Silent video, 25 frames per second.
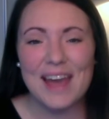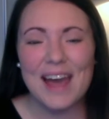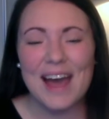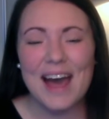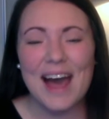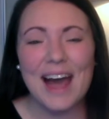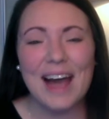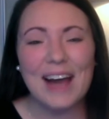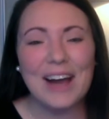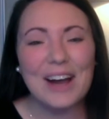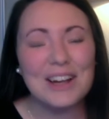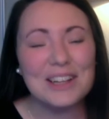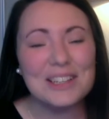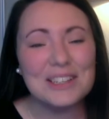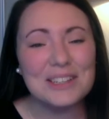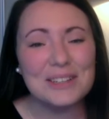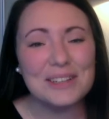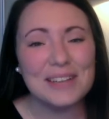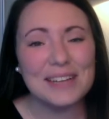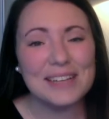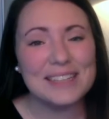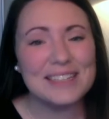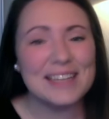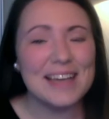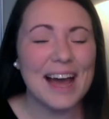I also
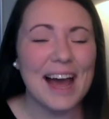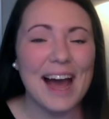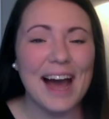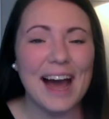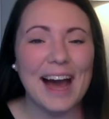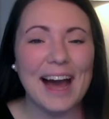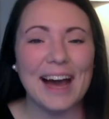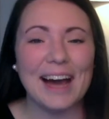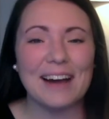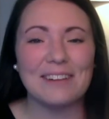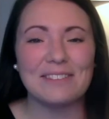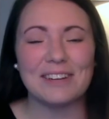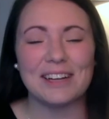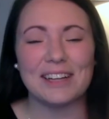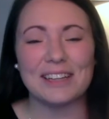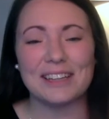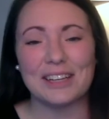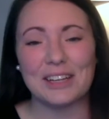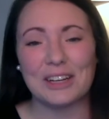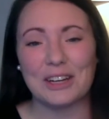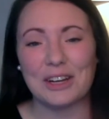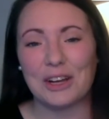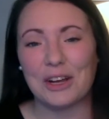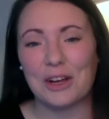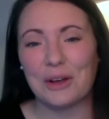like to have a
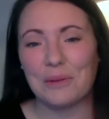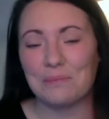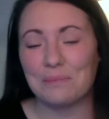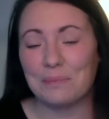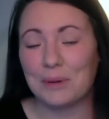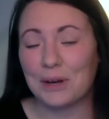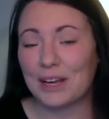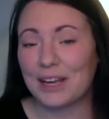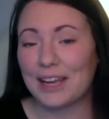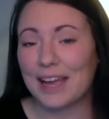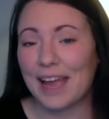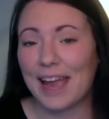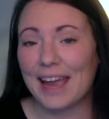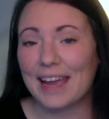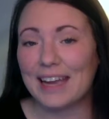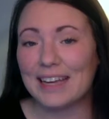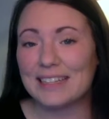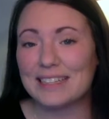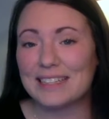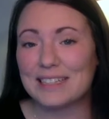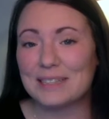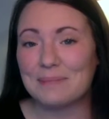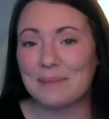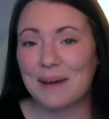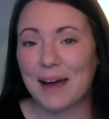little
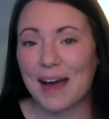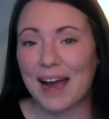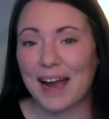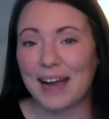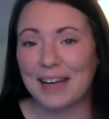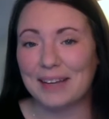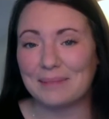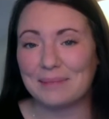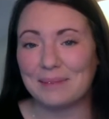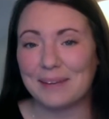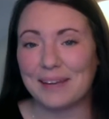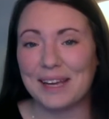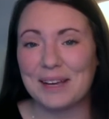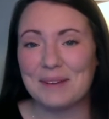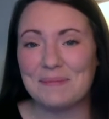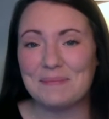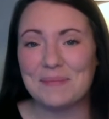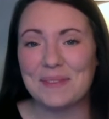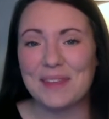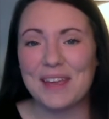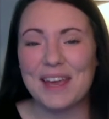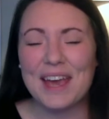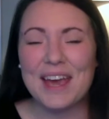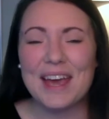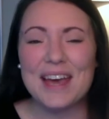bookcase behind me.
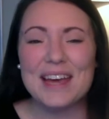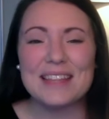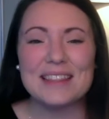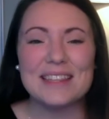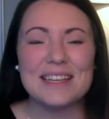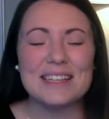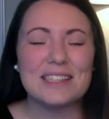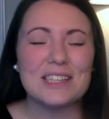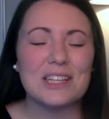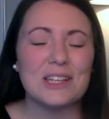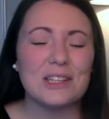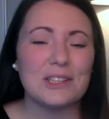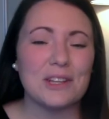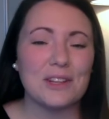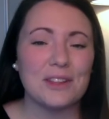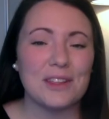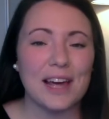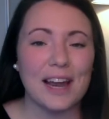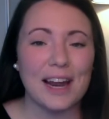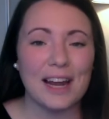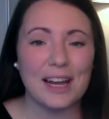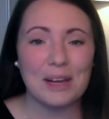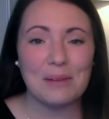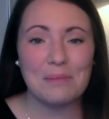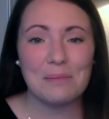This is so that
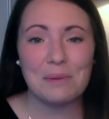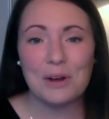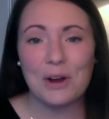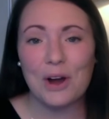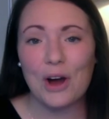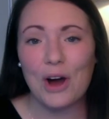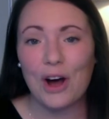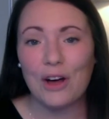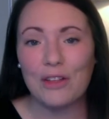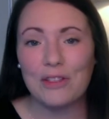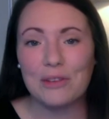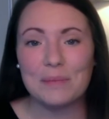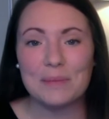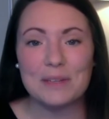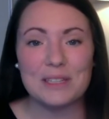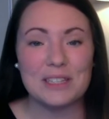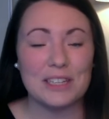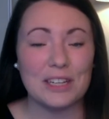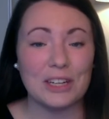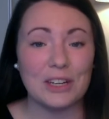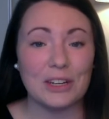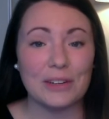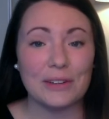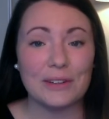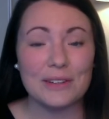I can put all the
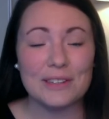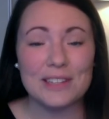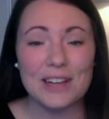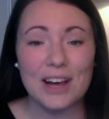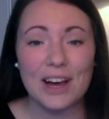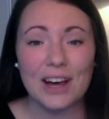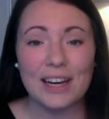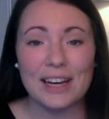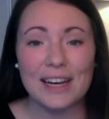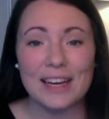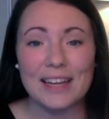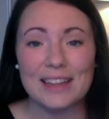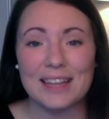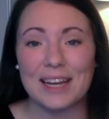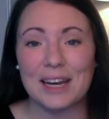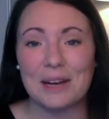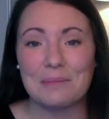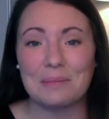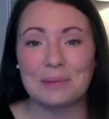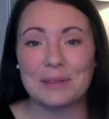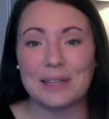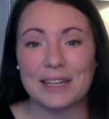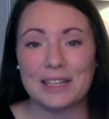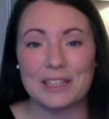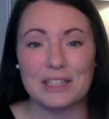materials on it that I
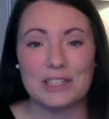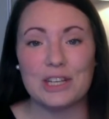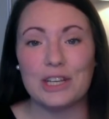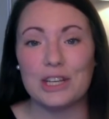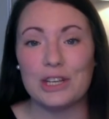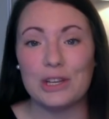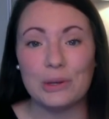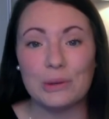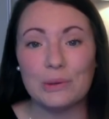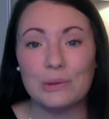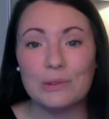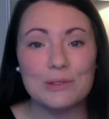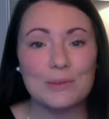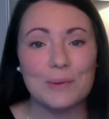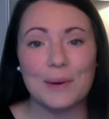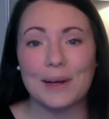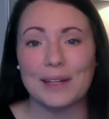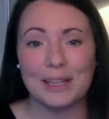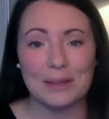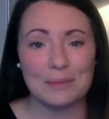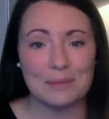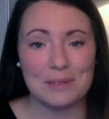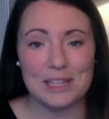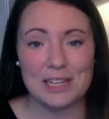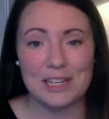plan to use while
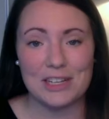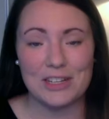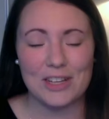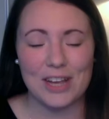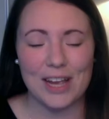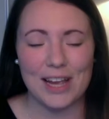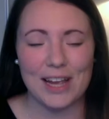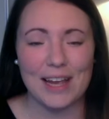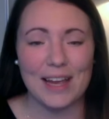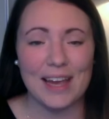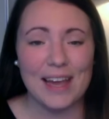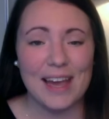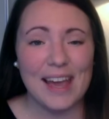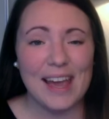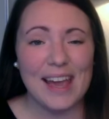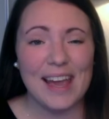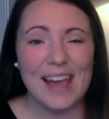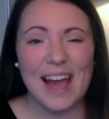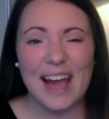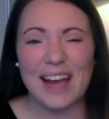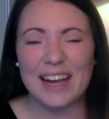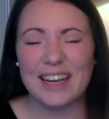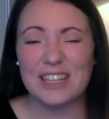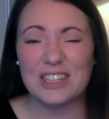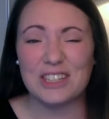I'm teaching.
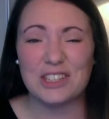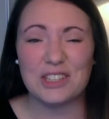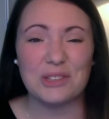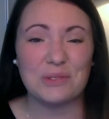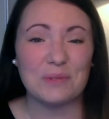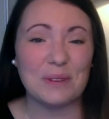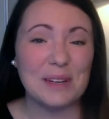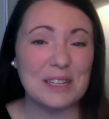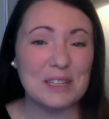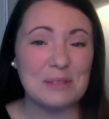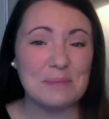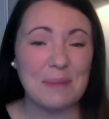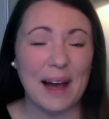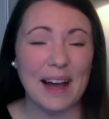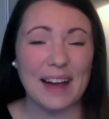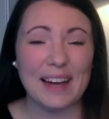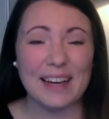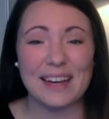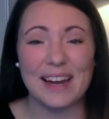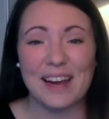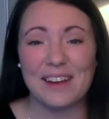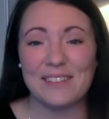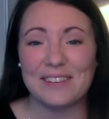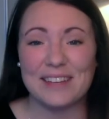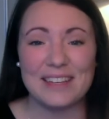I can just reach back and
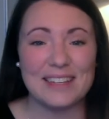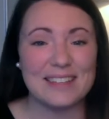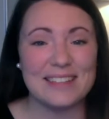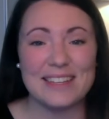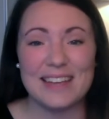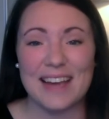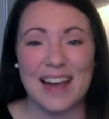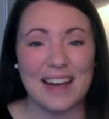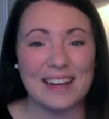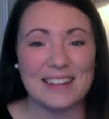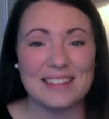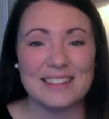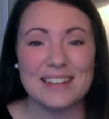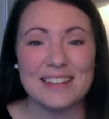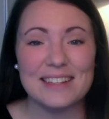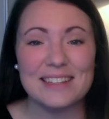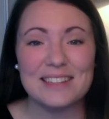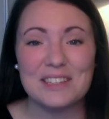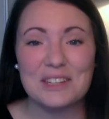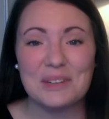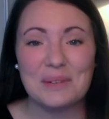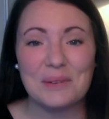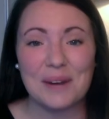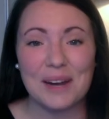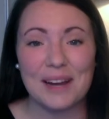have easy access
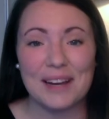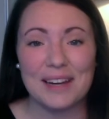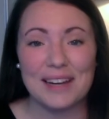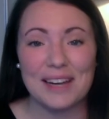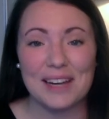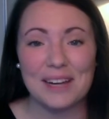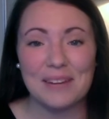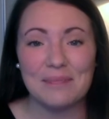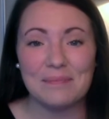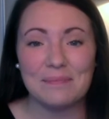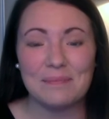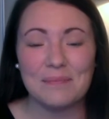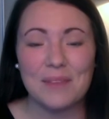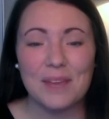to what I need.